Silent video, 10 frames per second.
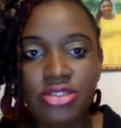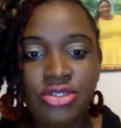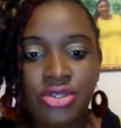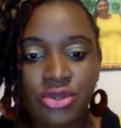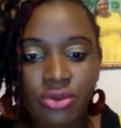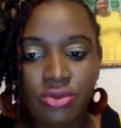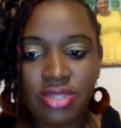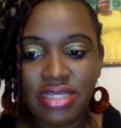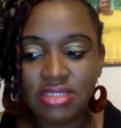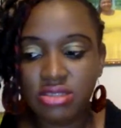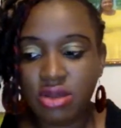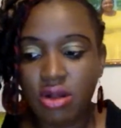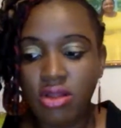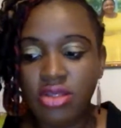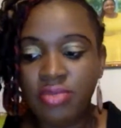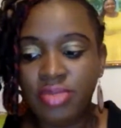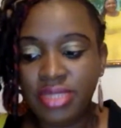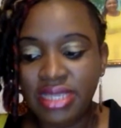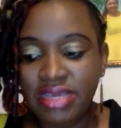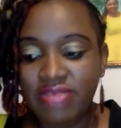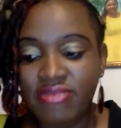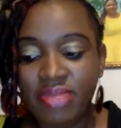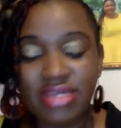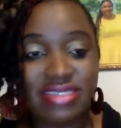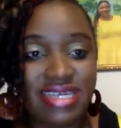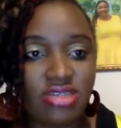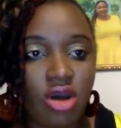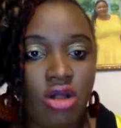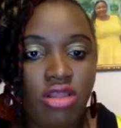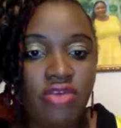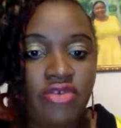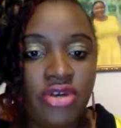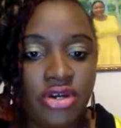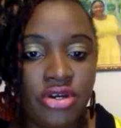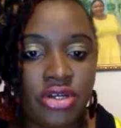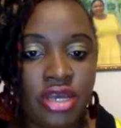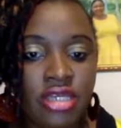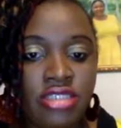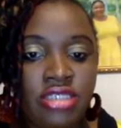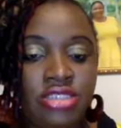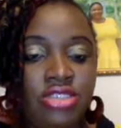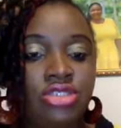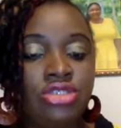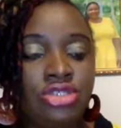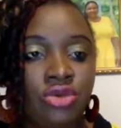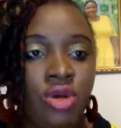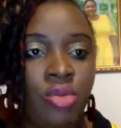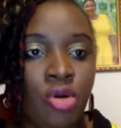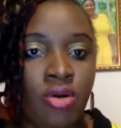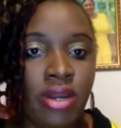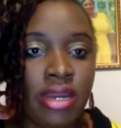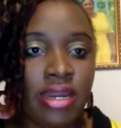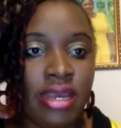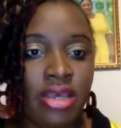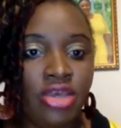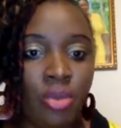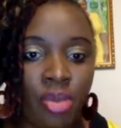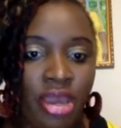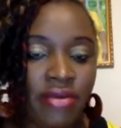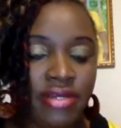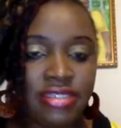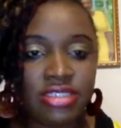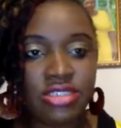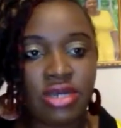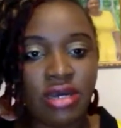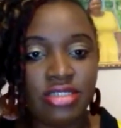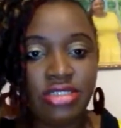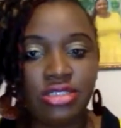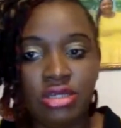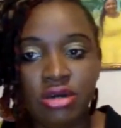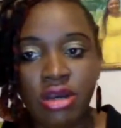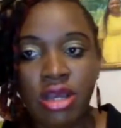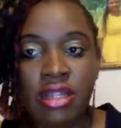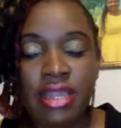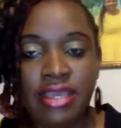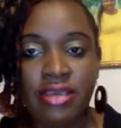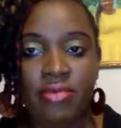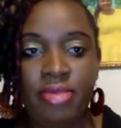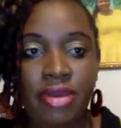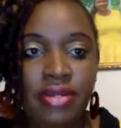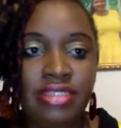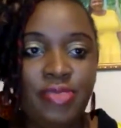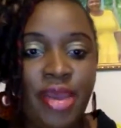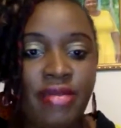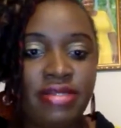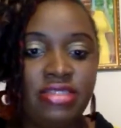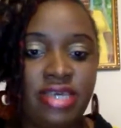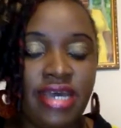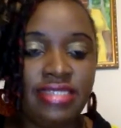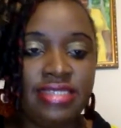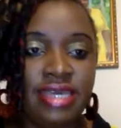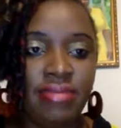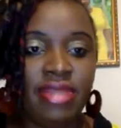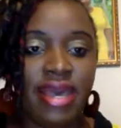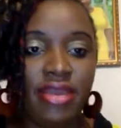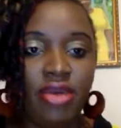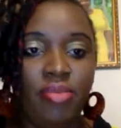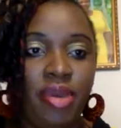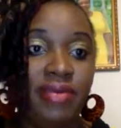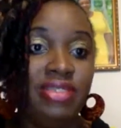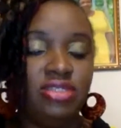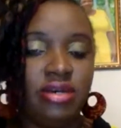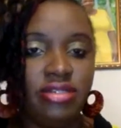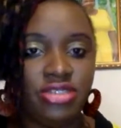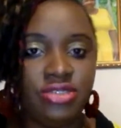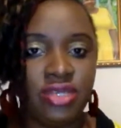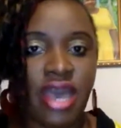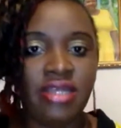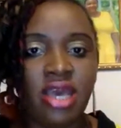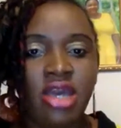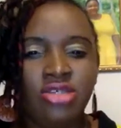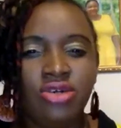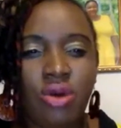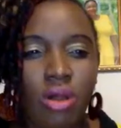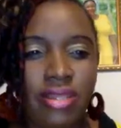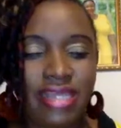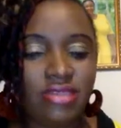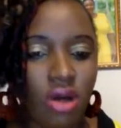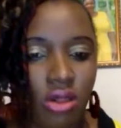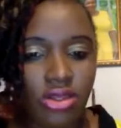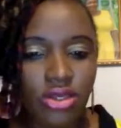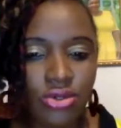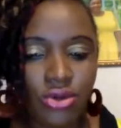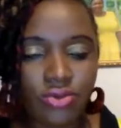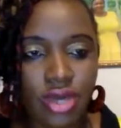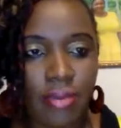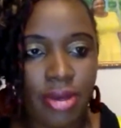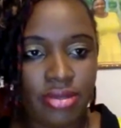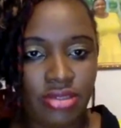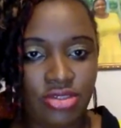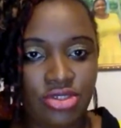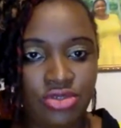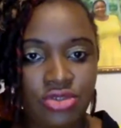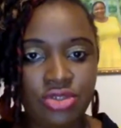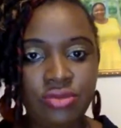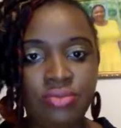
know, that is all you believe, because that's all you've heard since you were born. Your parents taught your parent taught them that, your parent taught you that, so that's all you know about the truth.